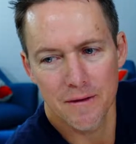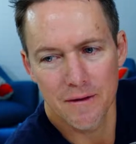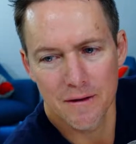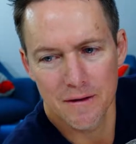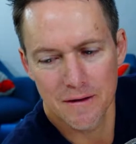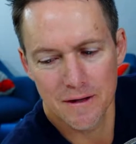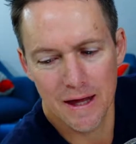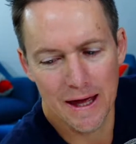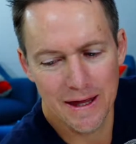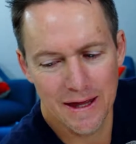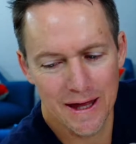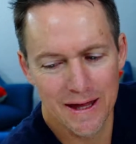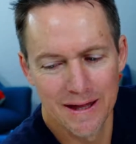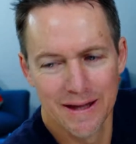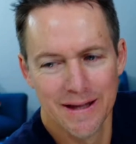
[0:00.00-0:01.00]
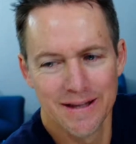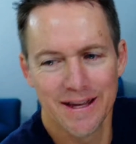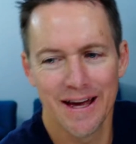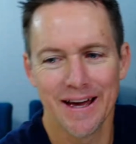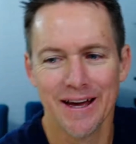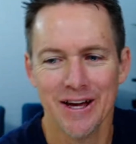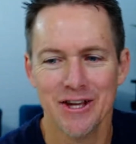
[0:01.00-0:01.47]

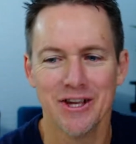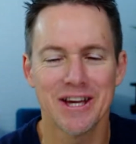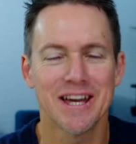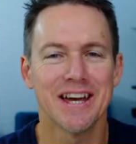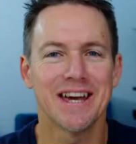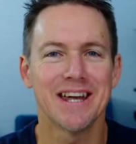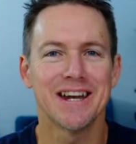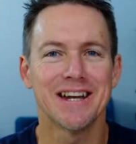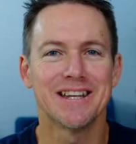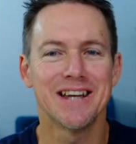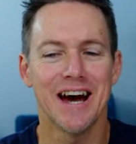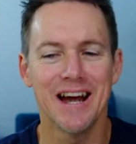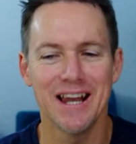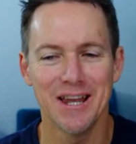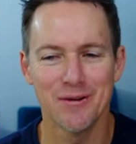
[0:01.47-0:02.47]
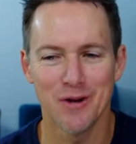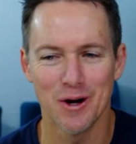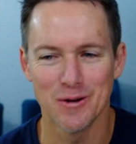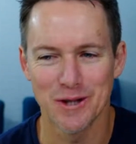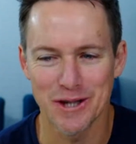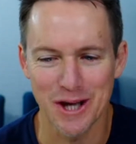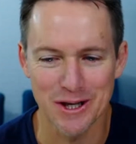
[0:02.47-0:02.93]
Yeah. You can get a daily
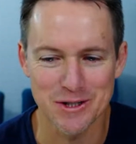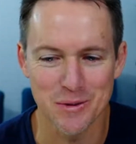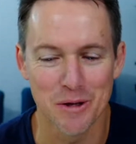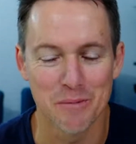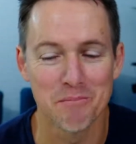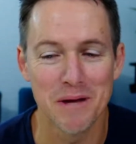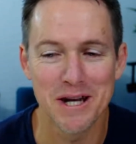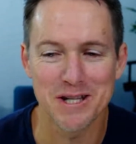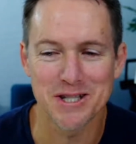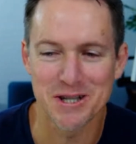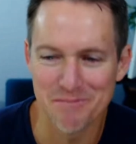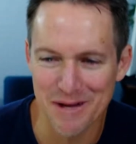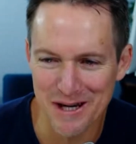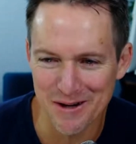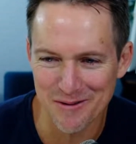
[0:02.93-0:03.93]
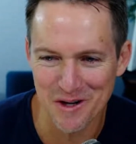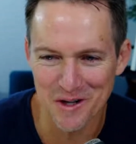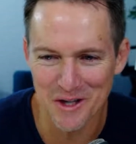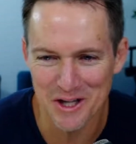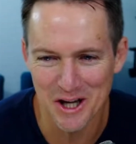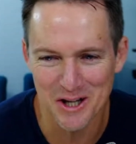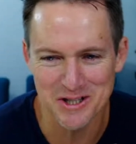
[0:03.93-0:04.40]
roller coaster, well, a minute-to-minute
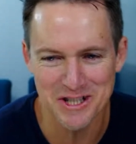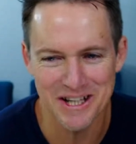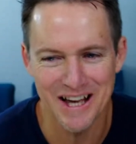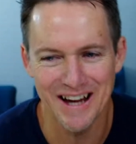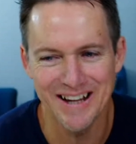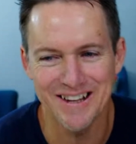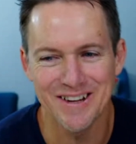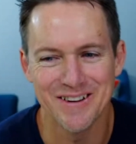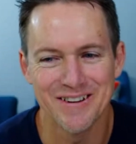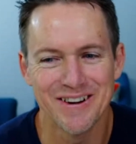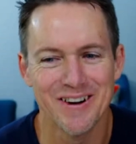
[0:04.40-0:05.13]
roller coaster, can't you,